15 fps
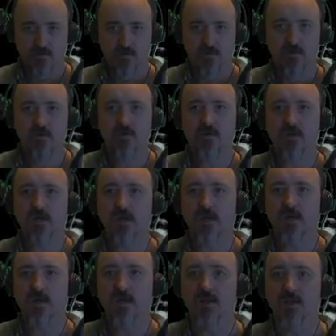
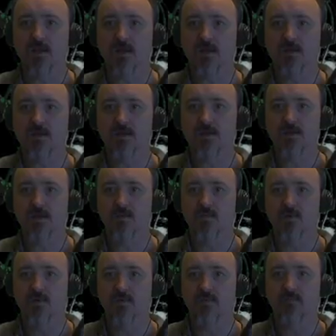Okay, now this
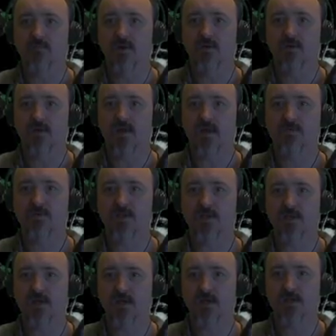number, periapsis
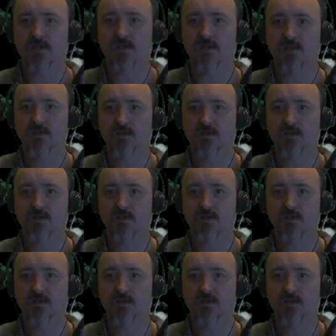height.